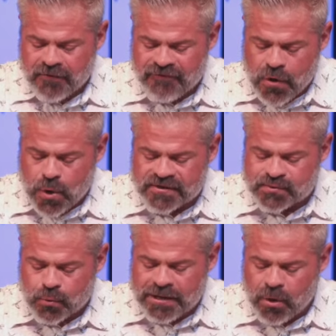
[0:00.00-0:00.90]
the
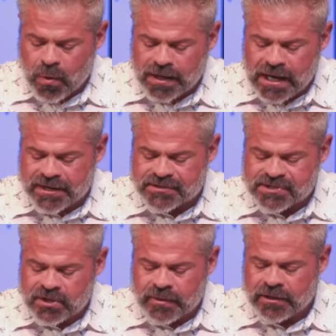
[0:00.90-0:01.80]
focus will be on what God
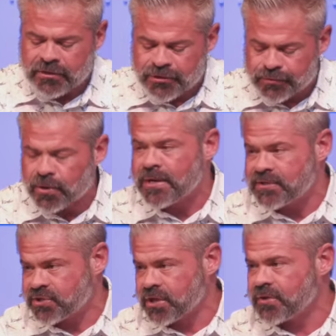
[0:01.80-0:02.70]
is doing
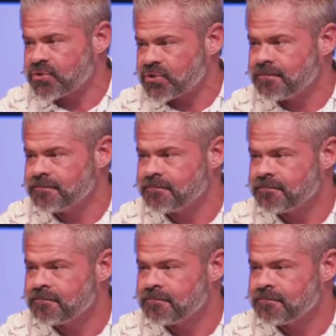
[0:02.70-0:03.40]
through his church.